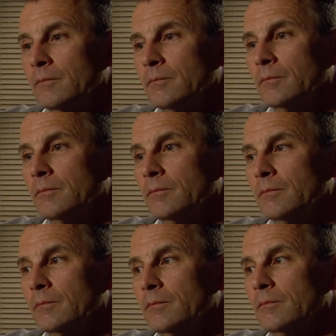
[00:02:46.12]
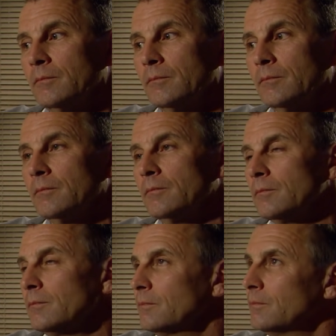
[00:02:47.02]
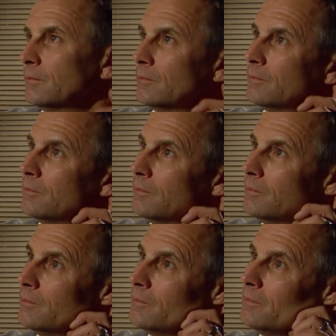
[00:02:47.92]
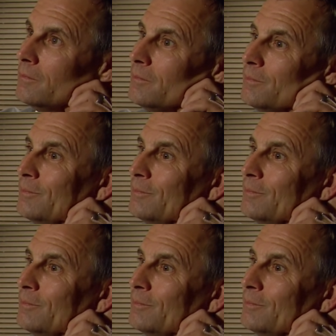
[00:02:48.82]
[no speech]